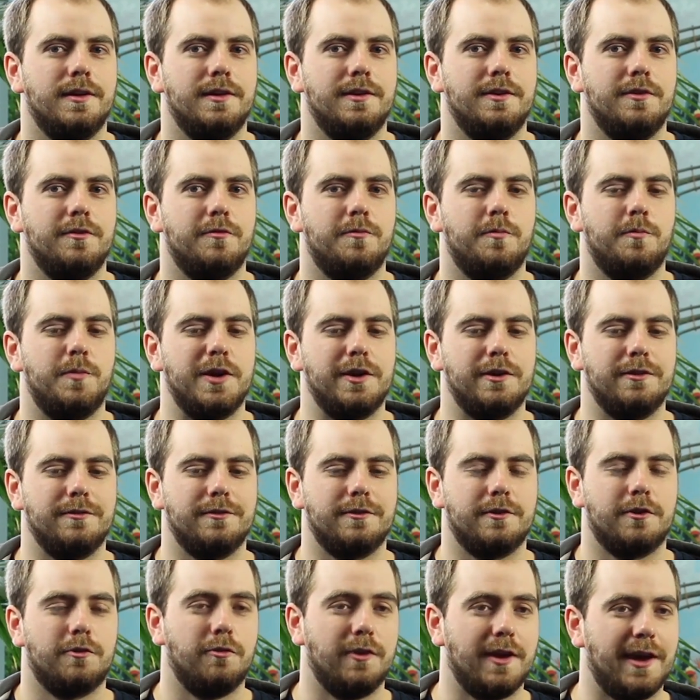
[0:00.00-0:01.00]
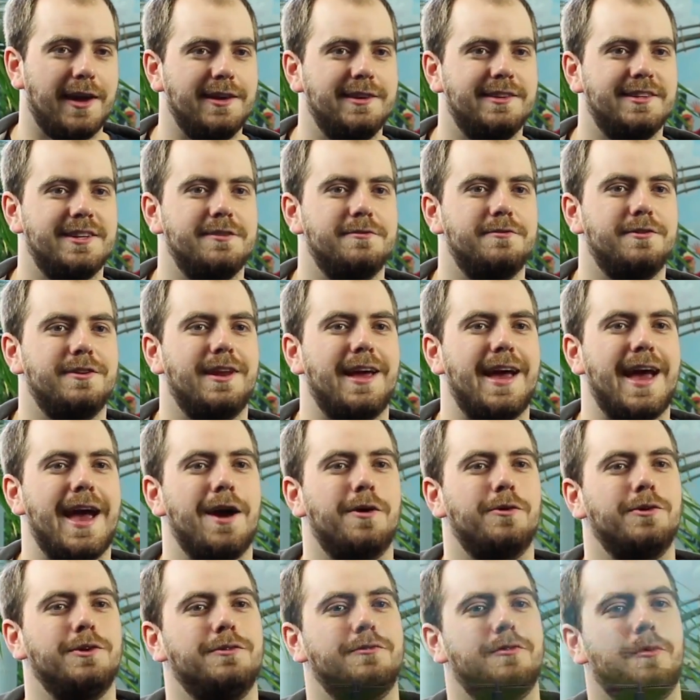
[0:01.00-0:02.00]
You've been creative in
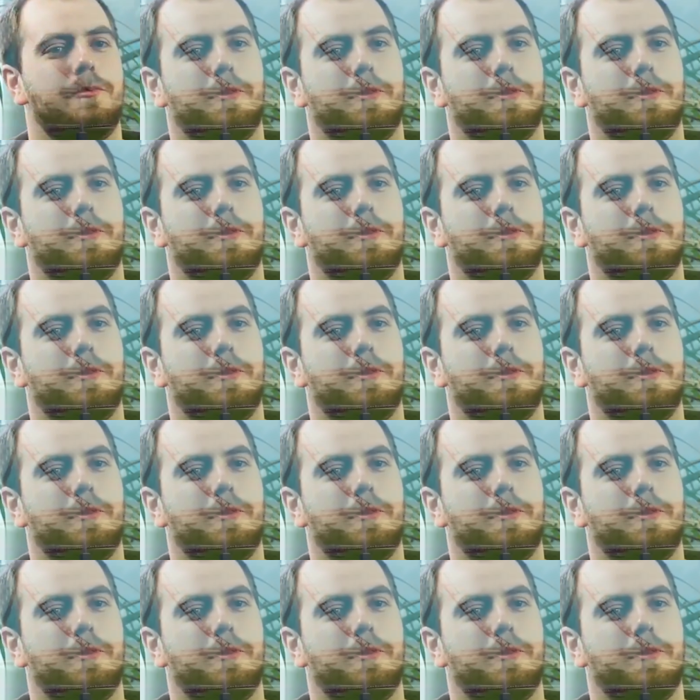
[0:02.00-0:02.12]
how you've